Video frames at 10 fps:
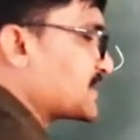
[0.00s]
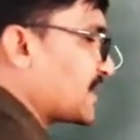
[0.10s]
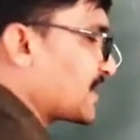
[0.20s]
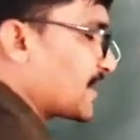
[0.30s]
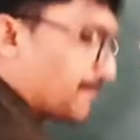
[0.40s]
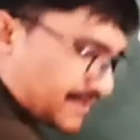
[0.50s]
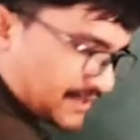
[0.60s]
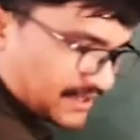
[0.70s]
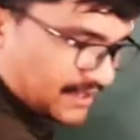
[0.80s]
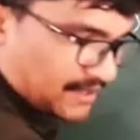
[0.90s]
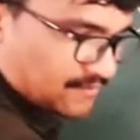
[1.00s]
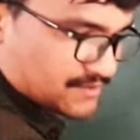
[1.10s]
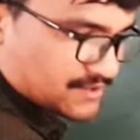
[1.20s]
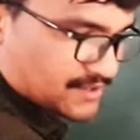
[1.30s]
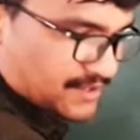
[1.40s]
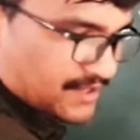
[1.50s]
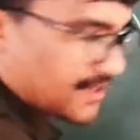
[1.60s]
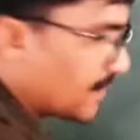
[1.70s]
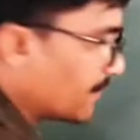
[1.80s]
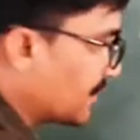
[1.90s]
share capital account
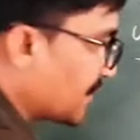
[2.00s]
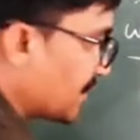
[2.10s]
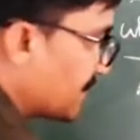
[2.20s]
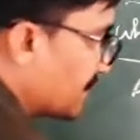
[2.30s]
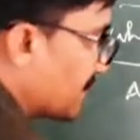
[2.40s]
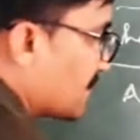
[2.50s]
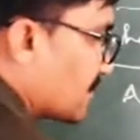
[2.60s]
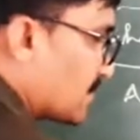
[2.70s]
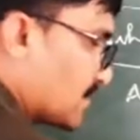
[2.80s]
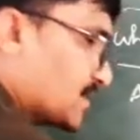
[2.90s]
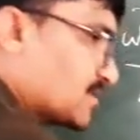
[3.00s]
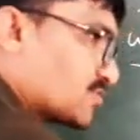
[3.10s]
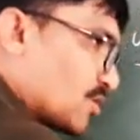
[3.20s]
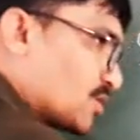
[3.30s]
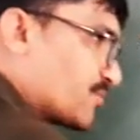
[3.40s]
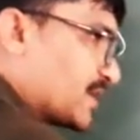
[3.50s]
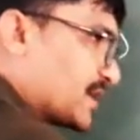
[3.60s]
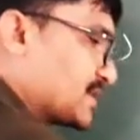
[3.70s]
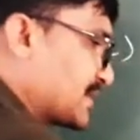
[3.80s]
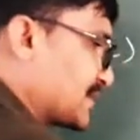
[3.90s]
debited. In short, we
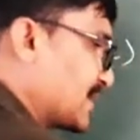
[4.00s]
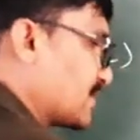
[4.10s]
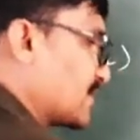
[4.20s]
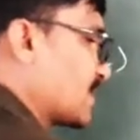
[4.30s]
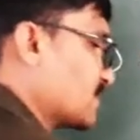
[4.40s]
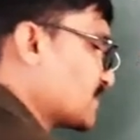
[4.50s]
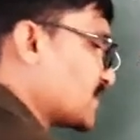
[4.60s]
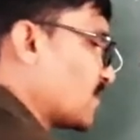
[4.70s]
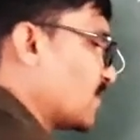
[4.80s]
can say that redemption